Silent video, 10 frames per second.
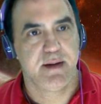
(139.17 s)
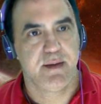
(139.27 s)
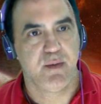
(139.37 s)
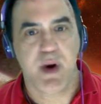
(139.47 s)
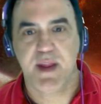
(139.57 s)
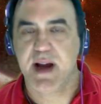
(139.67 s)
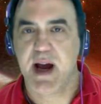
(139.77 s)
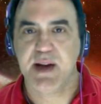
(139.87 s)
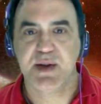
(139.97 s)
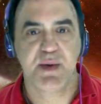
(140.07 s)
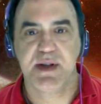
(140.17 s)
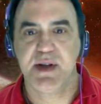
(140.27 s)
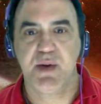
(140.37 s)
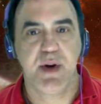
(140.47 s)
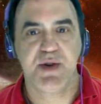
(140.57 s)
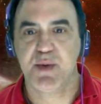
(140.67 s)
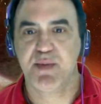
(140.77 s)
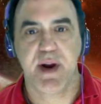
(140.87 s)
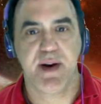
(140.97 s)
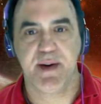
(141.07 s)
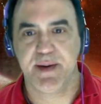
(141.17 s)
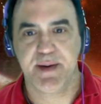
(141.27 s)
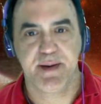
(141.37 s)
one of the guys who was in the original Predator.